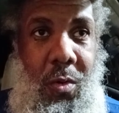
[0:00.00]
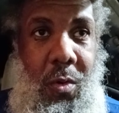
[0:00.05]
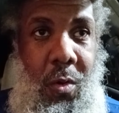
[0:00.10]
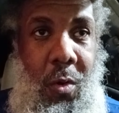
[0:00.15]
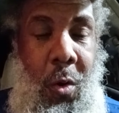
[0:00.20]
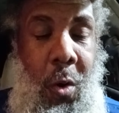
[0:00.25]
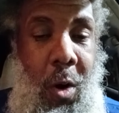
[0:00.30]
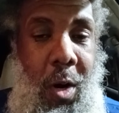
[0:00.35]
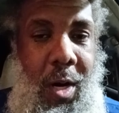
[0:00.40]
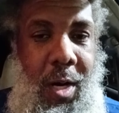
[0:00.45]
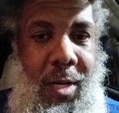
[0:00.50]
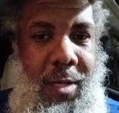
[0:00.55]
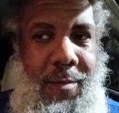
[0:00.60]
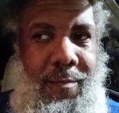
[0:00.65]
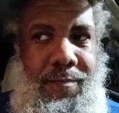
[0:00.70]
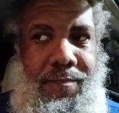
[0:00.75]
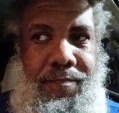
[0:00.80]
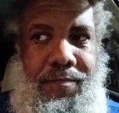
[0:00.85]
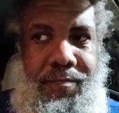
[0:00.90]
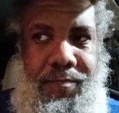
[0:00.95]
or
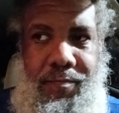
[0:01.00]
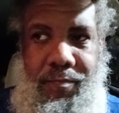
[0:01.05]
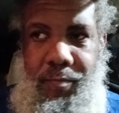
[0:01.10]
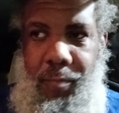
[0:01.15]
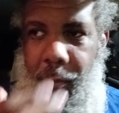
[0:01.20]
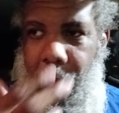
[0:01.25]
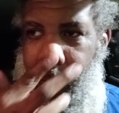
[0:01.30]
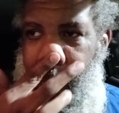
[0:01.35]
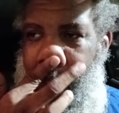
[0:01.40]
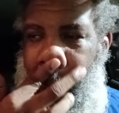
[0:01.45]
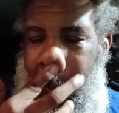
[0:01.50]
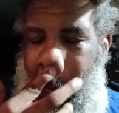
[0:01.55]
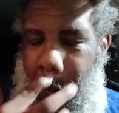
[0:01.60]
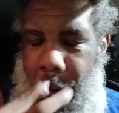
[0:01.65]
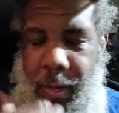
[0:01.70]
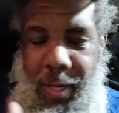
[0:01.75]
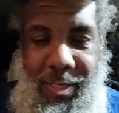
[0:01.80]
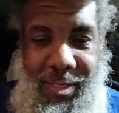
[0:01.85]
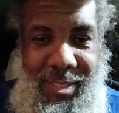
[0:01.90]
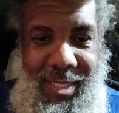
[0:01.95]

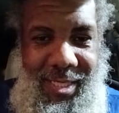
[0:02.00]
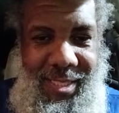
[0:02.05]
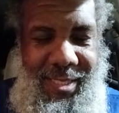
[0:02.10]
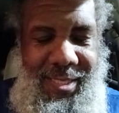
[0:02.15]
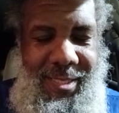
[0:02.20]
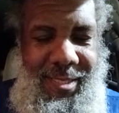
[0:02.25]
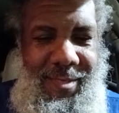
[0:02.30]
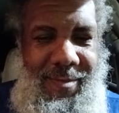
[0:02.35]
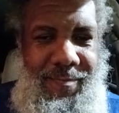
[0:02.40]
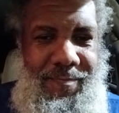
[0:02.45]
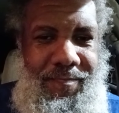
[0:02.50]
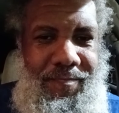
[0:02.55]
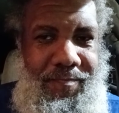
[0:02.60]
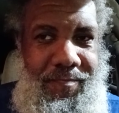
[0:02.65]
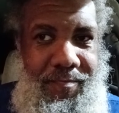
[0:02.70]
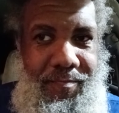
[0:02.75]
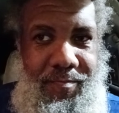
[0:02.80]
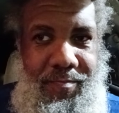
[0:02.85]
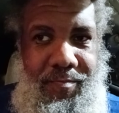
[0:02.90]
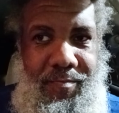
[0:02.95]
you're just
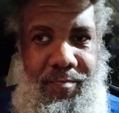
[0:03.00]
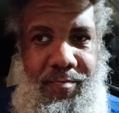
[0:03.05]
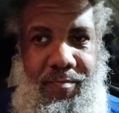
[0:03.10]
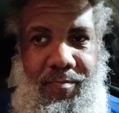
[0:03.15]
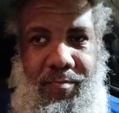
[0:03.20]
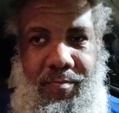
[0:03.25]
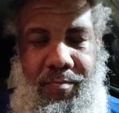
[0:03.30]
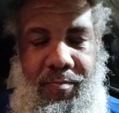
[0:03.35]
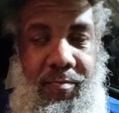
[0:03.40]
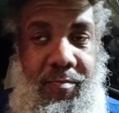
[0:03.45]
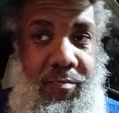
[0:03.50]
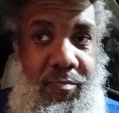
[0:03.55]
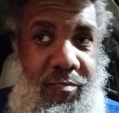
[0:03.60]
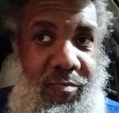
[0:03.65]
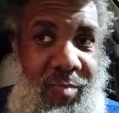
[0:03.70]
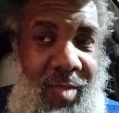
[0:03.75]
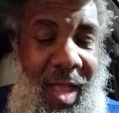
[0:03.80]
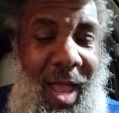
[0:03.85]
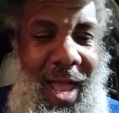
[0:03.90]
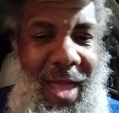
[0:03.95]

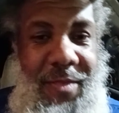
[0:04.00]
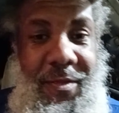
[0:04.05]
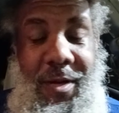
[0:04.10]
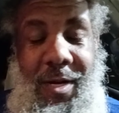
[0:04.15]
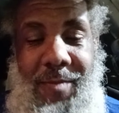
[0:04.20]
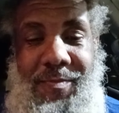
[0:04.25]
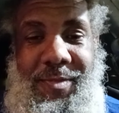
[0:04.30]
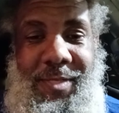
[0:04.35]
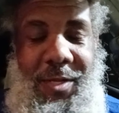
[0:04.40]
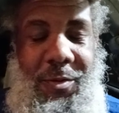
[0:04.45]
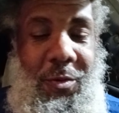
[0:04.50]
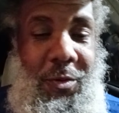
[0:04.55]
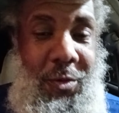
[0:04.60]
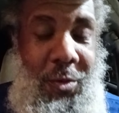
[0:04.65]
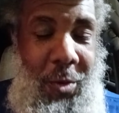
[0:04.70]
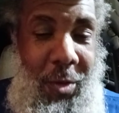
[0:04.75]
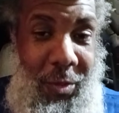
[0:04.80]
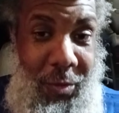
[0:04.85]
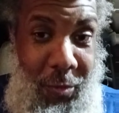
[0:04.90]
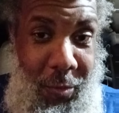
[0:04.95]
either upset or
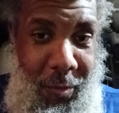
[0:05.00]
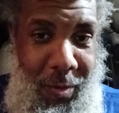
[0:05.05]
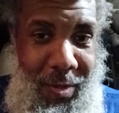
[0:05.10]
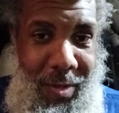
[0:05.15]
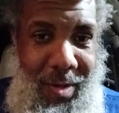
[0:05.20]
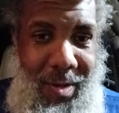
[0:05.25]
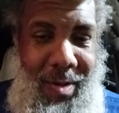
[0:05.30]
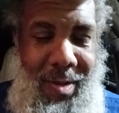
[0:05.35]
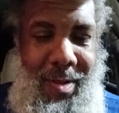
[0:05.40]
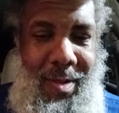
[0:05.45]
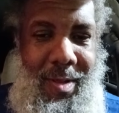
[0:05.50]
you're ignoring it.